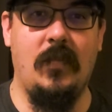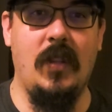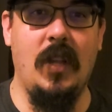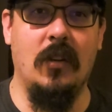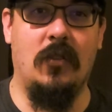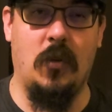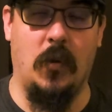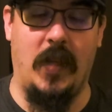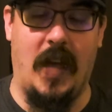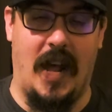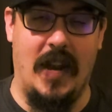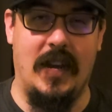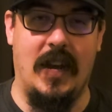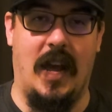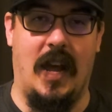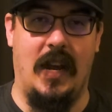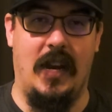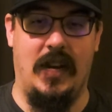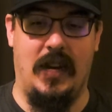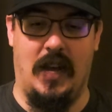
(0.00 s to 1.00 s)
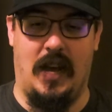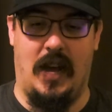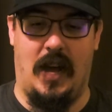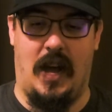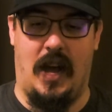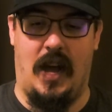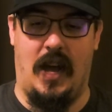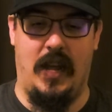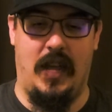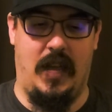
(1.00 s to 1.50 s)
So that night
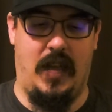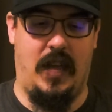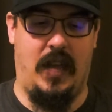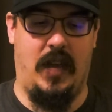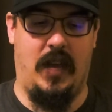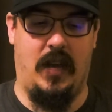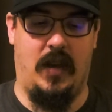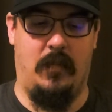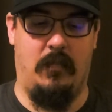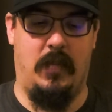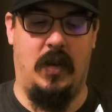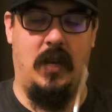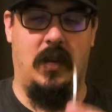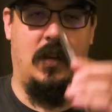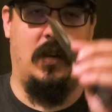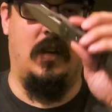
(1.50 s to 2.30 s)
I am